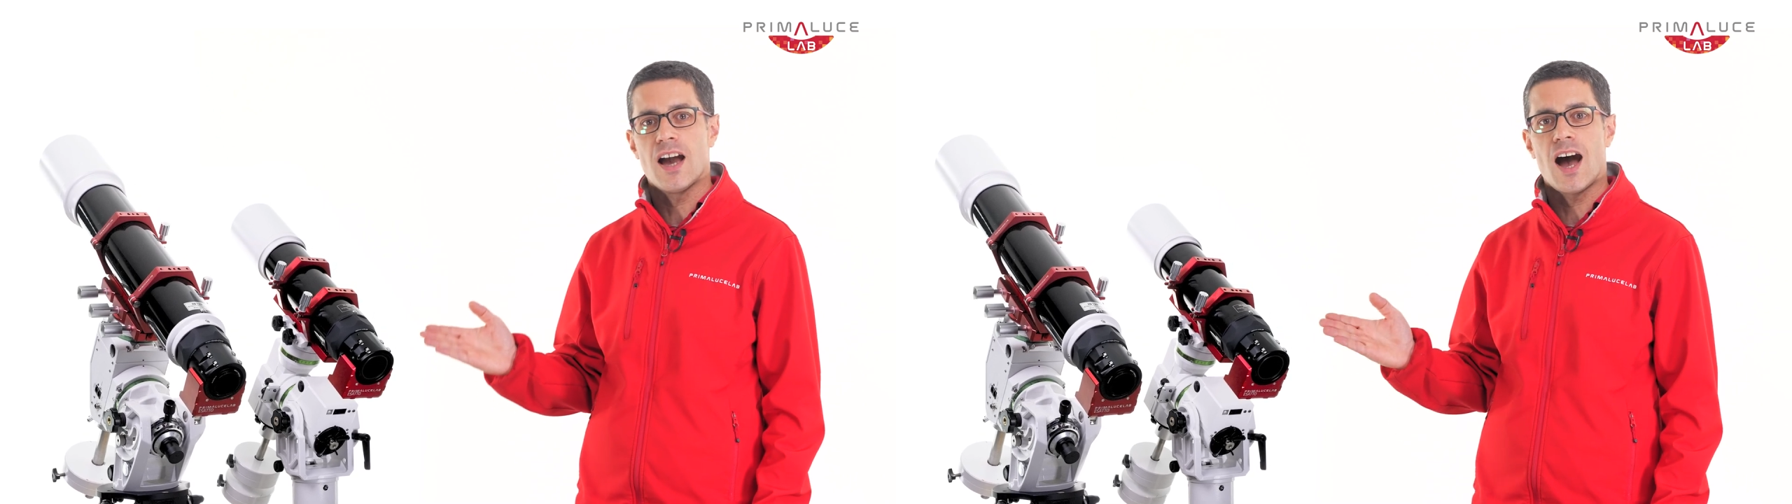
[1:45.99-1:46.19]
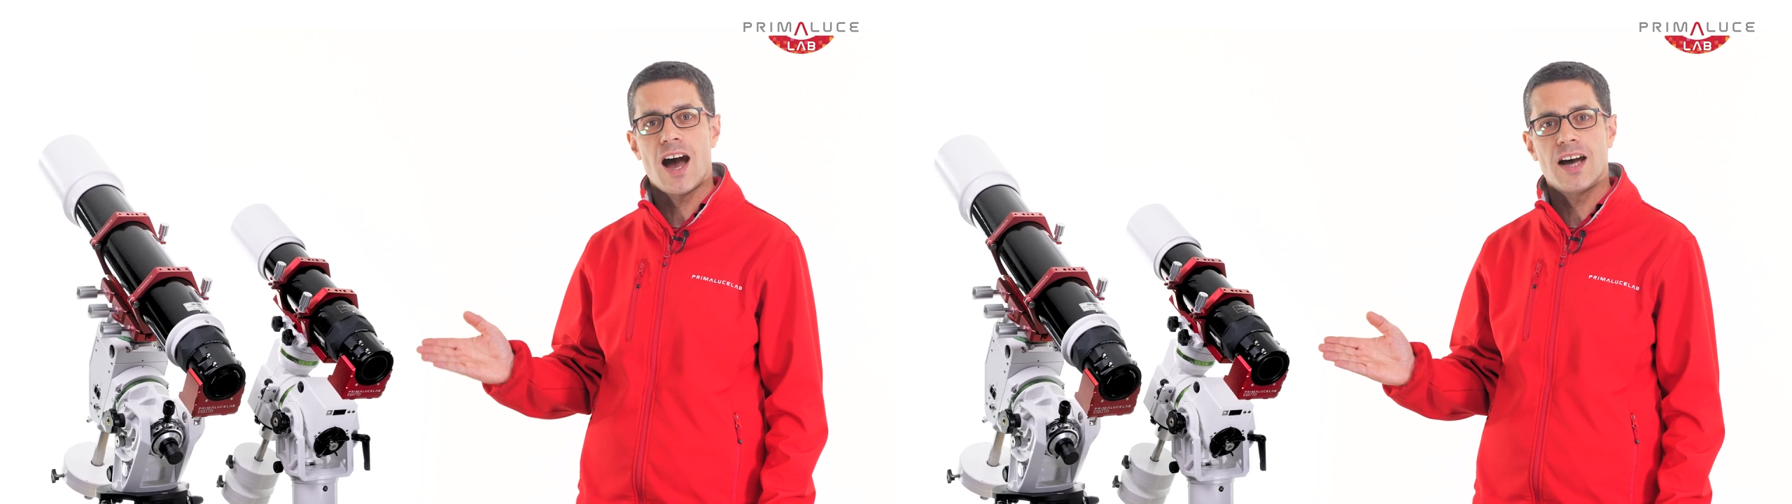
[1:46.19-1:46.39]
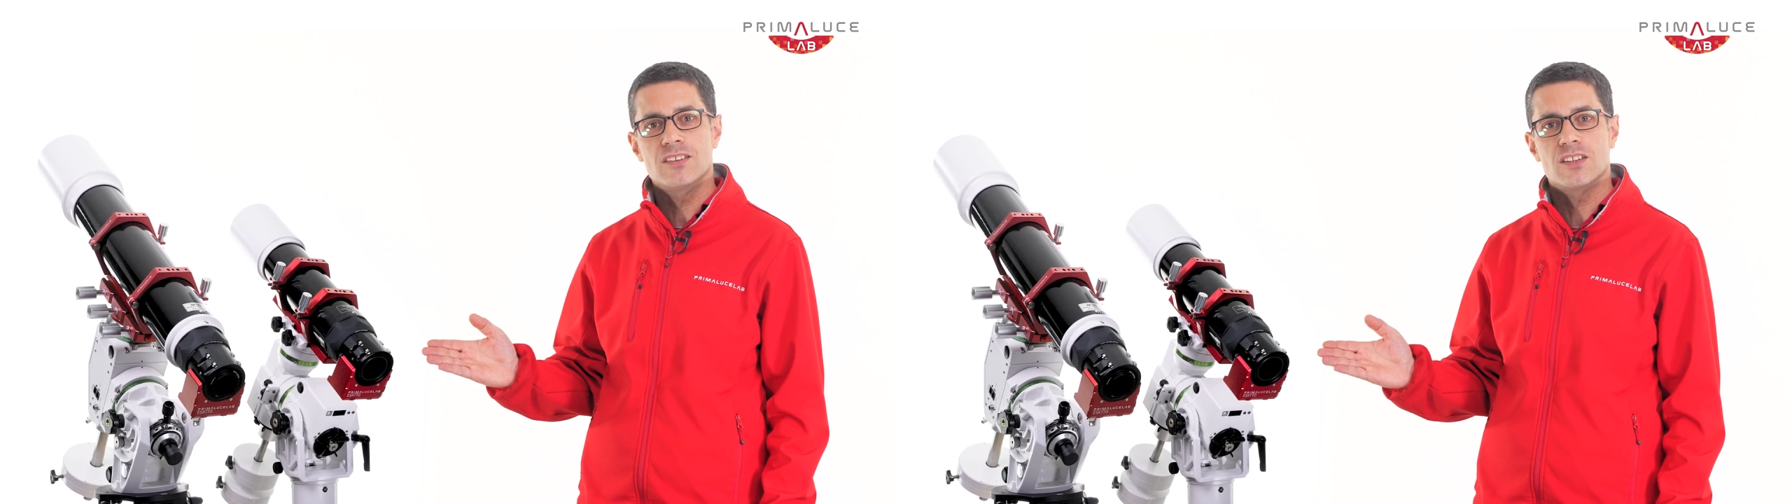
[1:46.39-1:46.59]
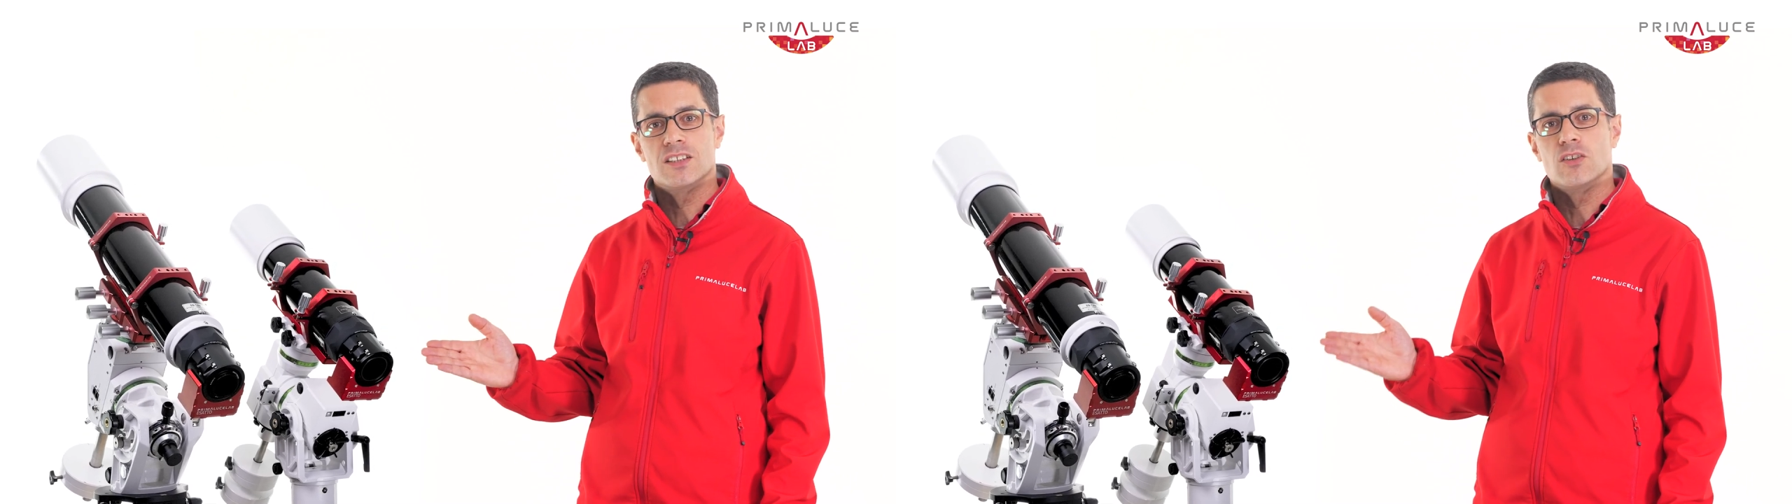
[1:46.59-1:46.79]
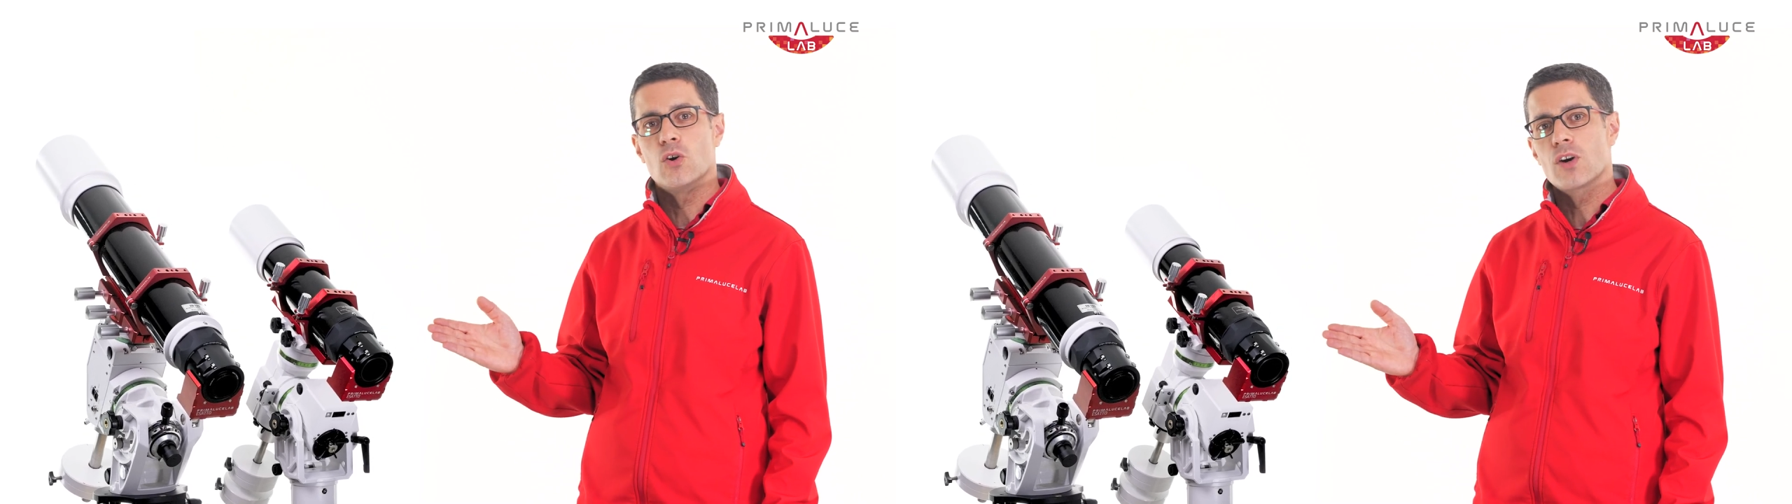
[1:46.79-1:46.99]

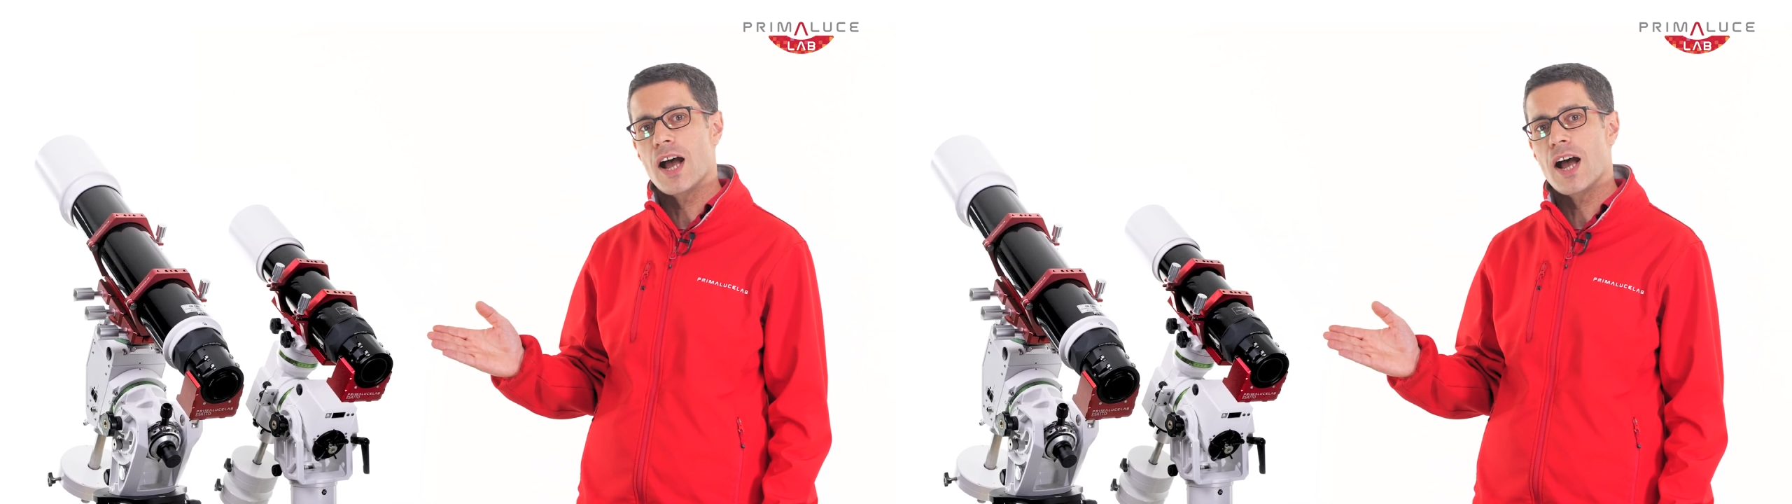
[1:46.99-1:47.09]
100 or